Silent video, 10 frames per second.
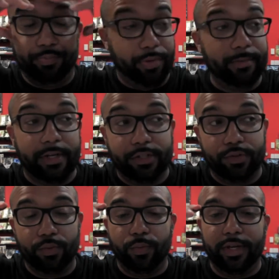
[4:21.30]
pretty
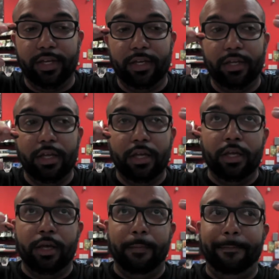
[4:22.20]
much we
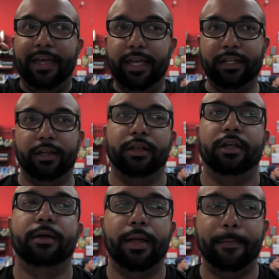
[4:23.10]
picked
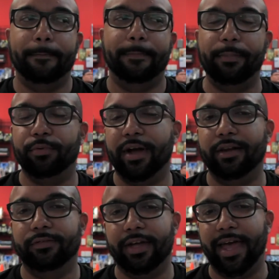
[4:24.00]
paper
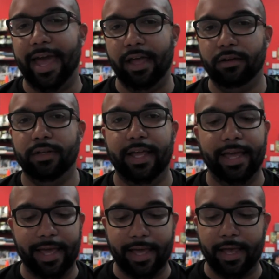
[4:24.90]
out of a hat that
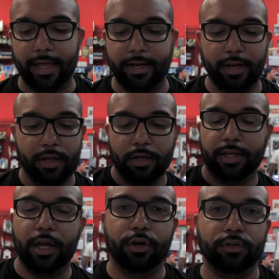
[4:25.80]
had
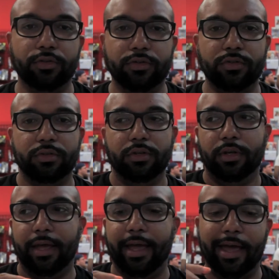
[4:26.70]
characters,
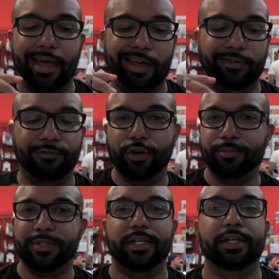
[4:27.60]
that had
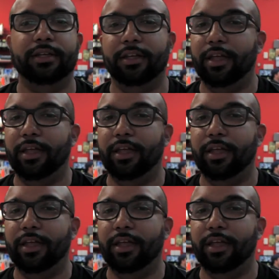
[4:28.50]
verbs in it.